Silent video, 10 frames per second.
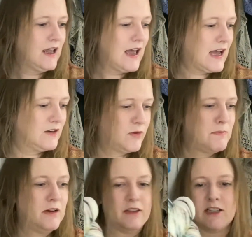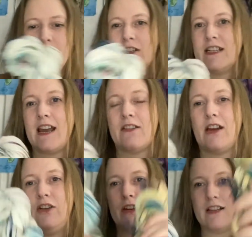And if we put the 2 together,
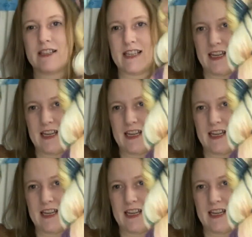you can see